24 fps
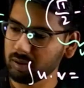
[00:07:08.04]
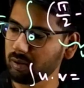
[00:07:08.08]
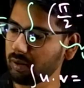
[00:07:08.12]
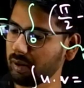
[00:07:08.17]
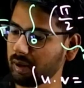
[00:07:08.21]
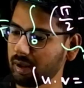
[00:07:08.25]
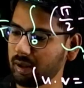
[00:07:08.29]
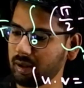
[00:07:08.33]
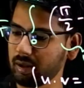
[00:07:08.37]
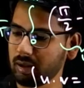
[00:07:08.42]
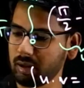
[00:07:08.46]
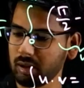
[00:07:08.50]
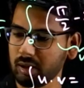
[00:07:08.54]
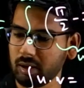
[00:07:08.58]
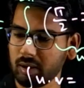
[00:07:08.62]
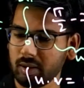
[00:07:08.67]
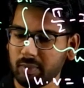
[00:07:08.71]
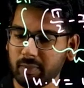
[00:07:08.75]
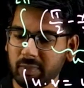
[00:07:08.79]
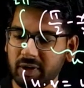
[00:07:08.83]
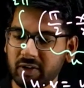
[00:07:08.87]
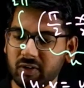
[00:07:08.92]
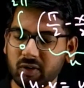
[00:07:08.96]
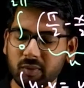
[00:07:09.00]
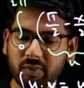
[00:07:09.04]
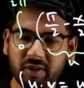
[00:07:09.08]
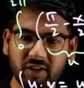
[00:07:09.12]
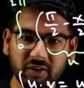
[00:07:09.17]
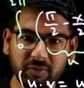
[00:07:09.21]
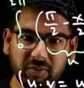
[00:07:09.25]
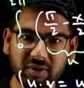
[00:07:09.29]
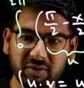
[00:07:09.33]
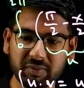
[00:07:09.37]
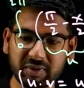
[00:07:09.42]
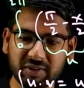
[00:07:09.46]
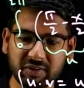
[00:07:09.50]
Okay, minus into minus
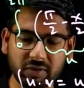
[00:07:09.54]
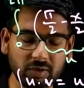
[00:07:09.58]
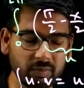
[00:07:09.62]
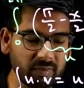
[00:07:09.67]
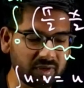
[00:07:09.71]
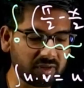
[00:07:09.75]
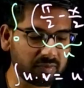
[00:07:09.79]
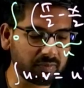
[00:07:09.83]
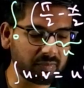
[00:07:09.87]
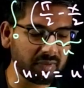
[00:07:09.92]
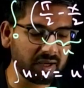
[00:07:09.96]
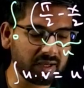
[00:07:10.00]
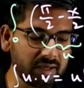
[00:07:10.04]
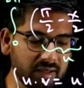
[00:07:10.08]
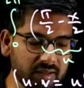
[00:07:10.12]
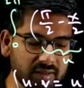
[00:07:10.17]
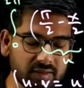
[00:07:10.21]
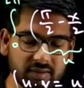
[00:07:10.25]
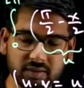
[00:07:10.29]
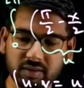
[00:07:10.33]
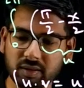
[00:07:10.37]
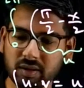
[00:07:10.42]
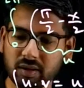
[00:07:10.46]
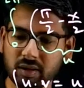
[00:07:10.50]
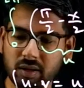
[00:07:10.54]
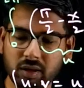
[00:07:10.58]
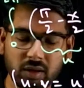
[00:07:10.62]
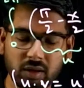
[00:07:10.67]
plus into minus minus,